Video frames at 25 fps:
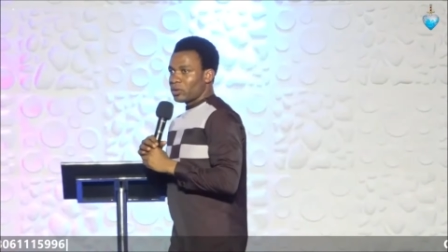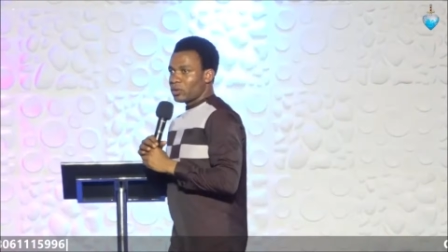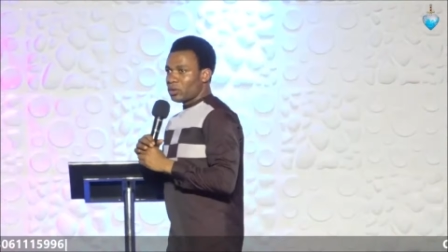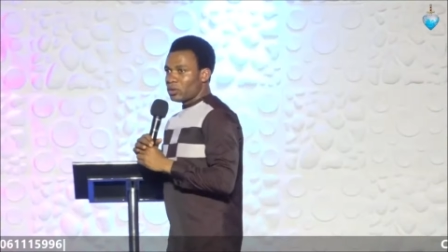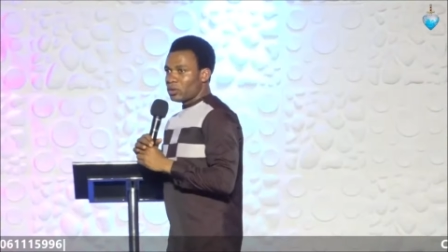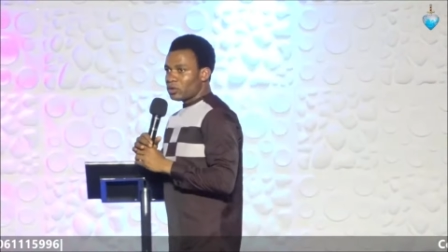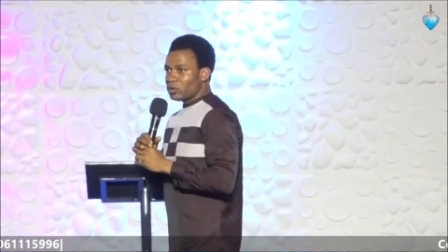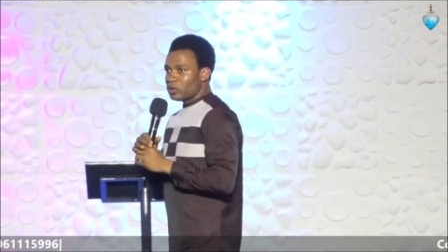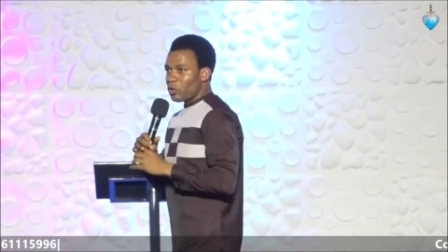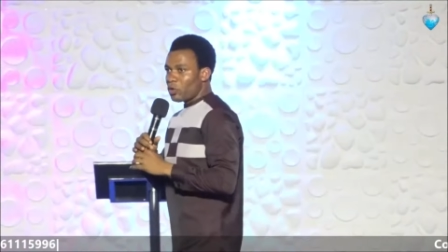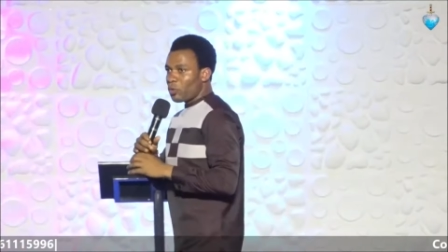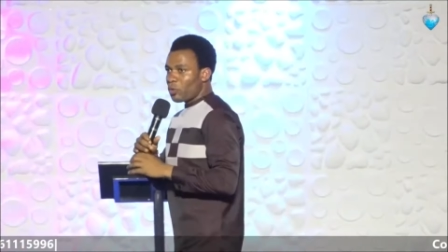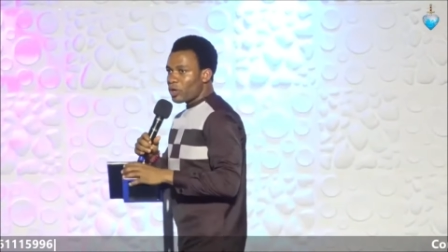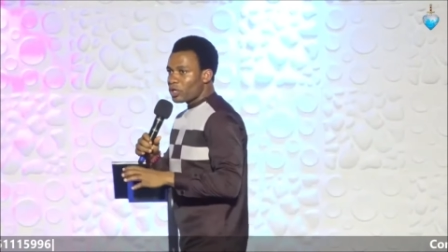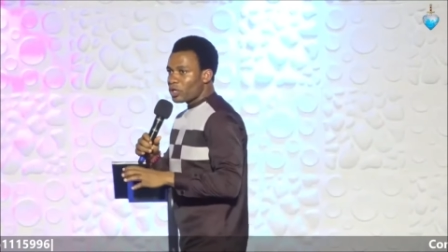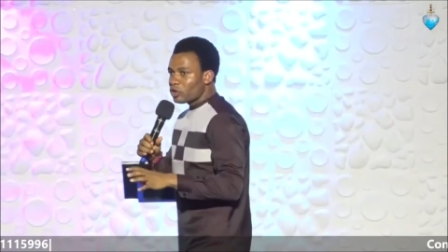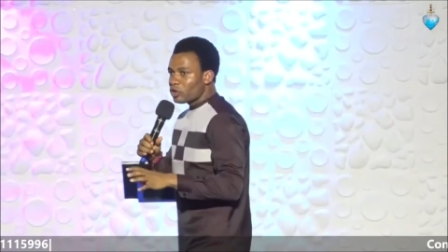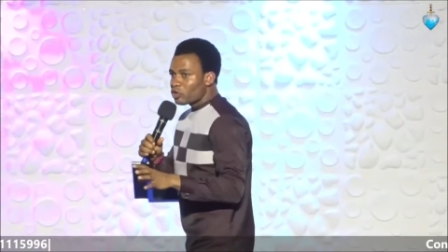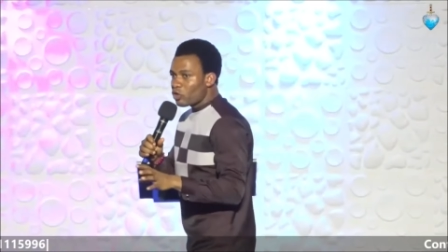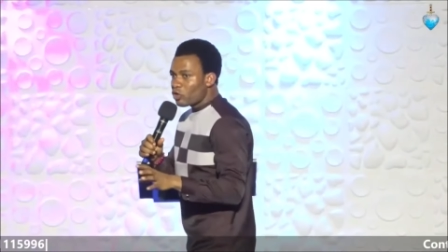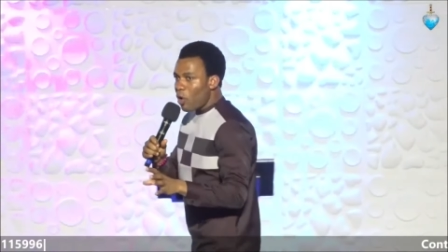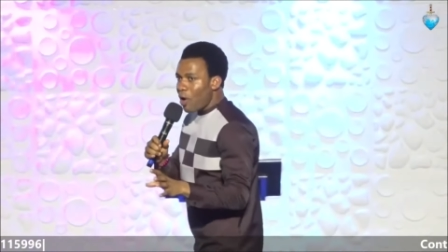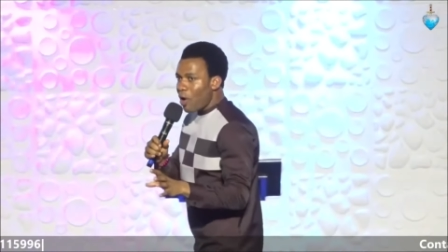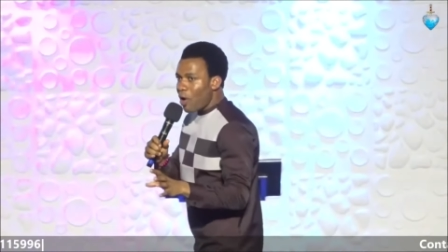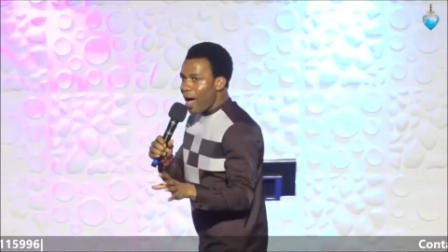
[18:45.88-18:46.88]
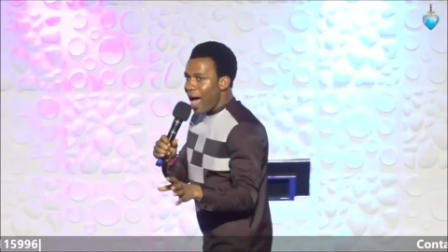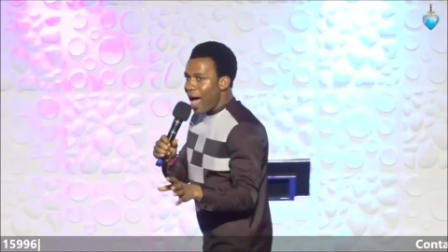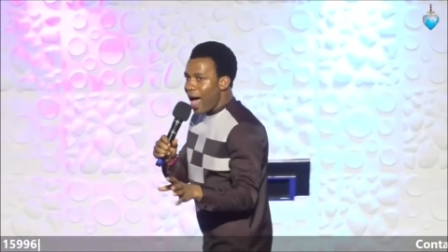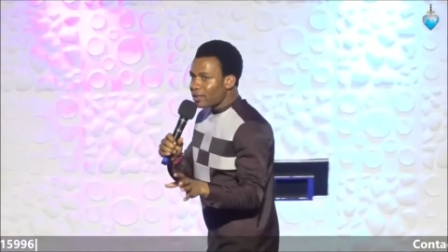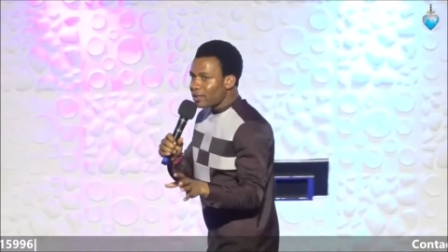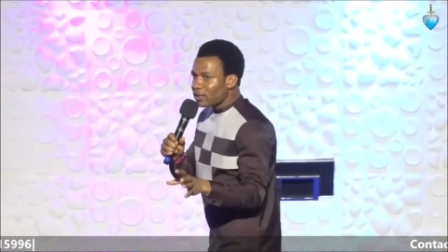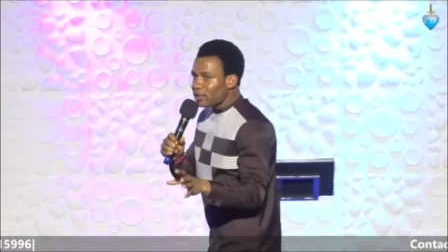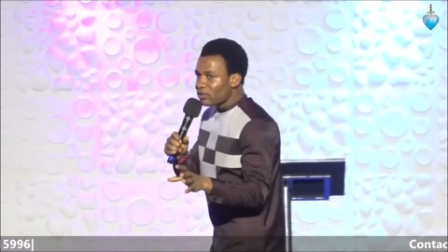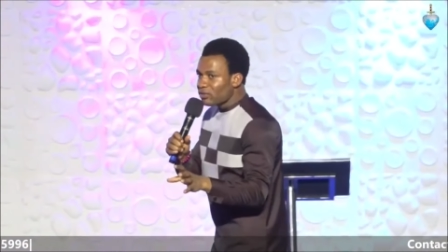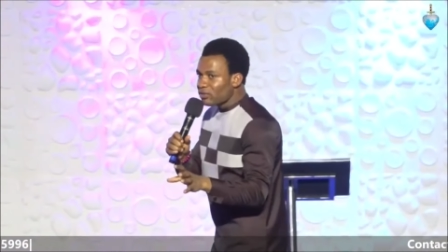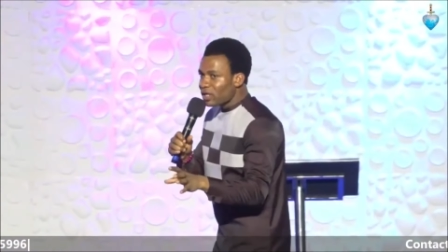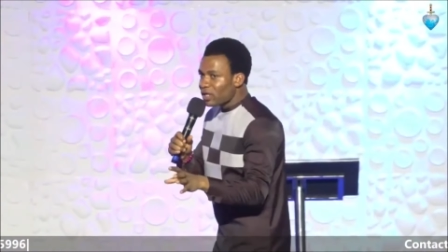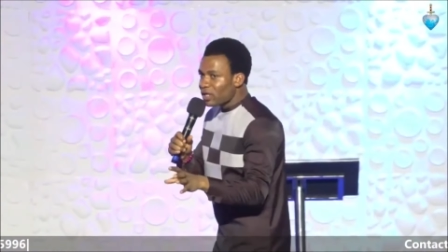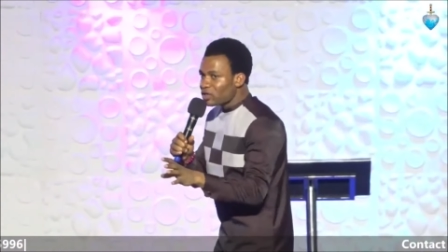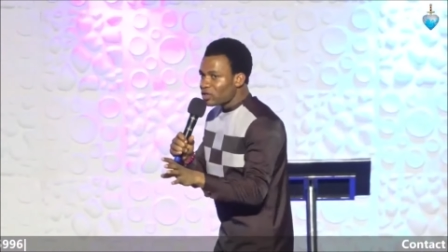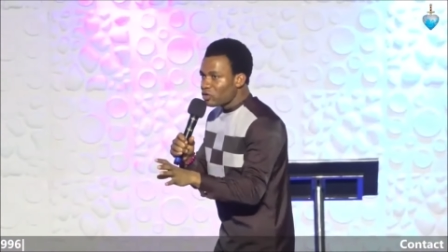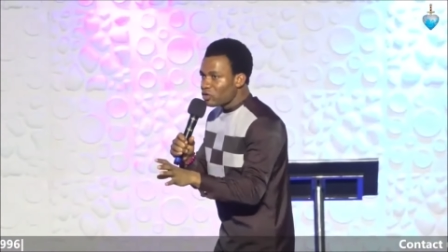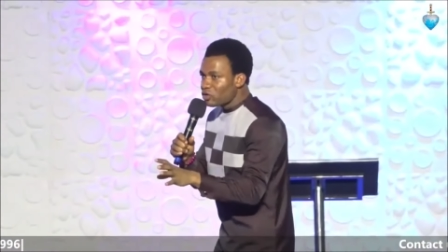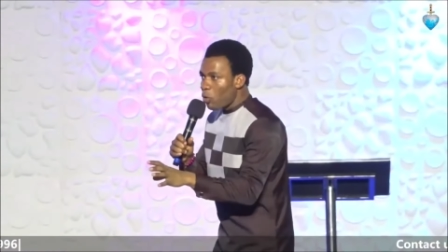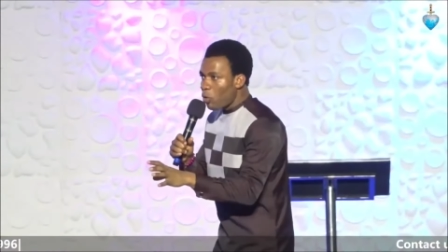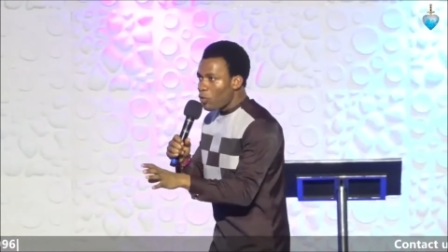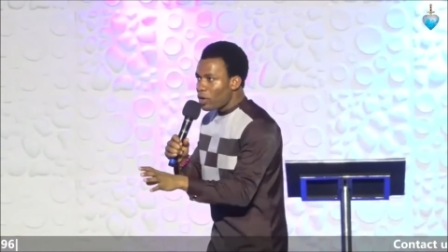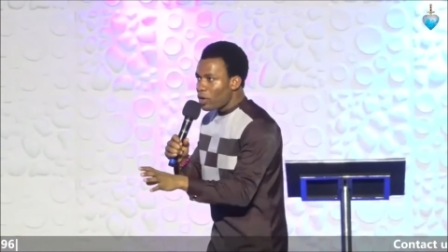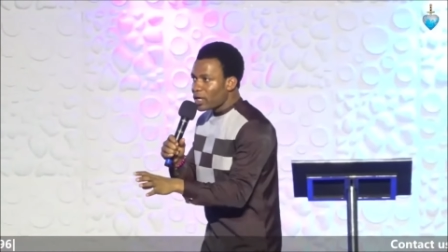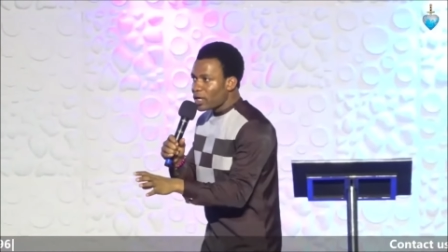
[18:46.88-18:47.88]
So when you don't address your
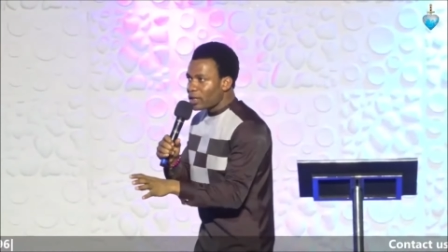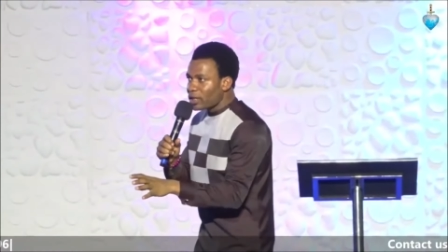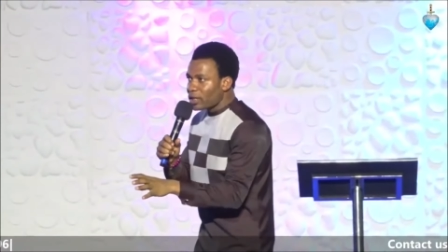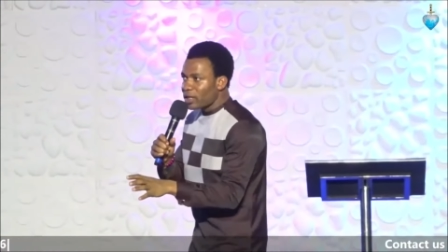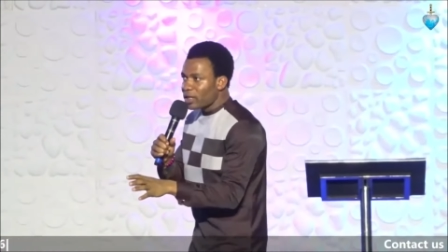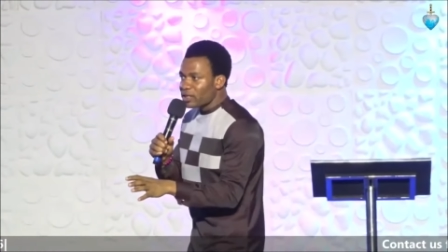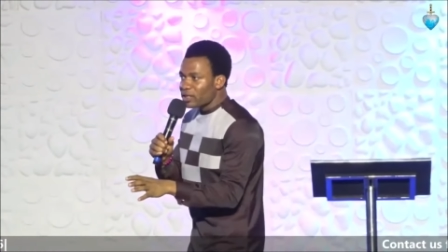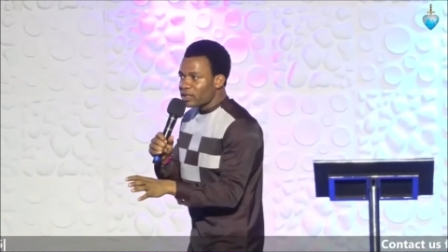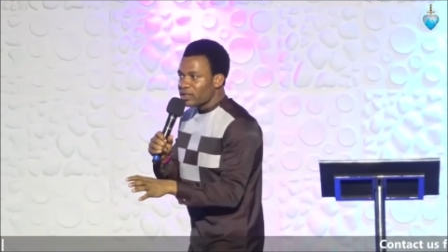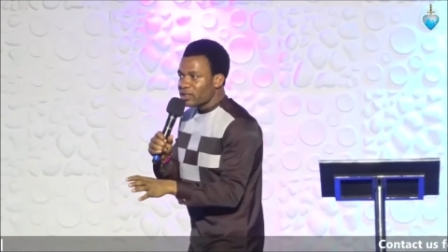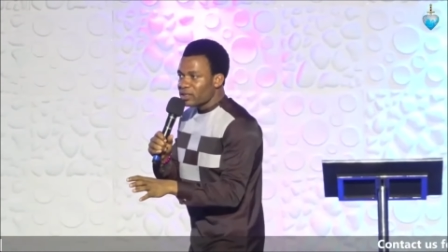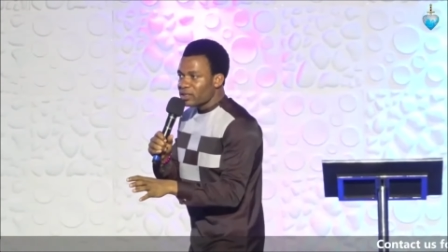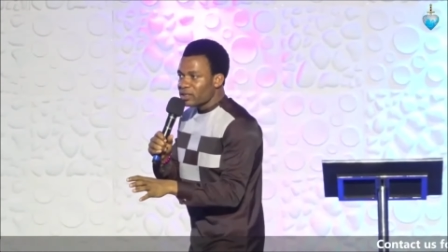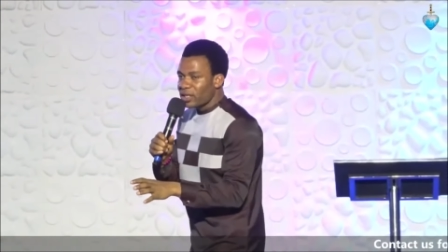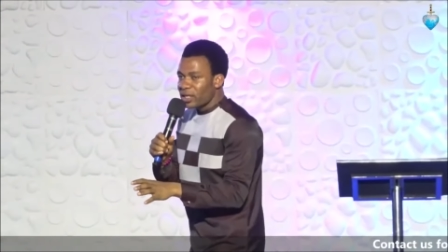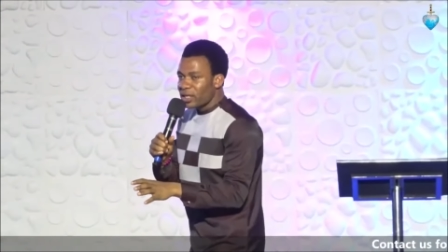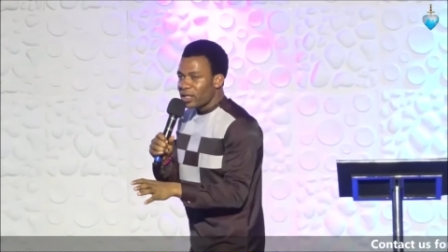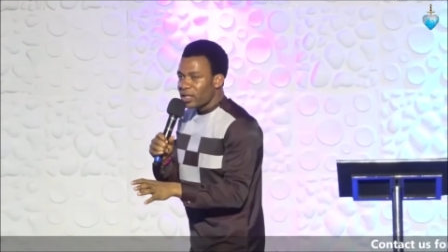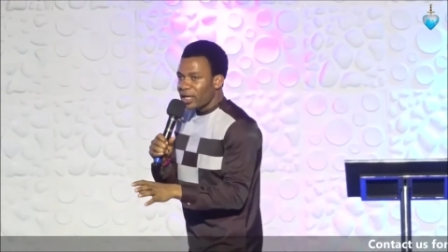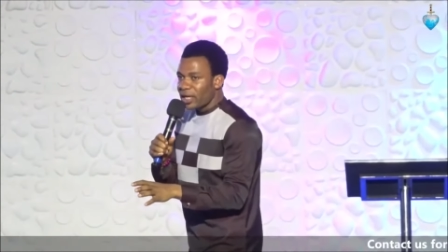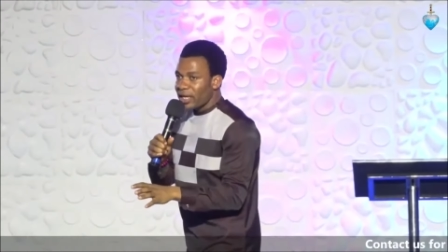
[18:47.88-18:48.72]
weakness,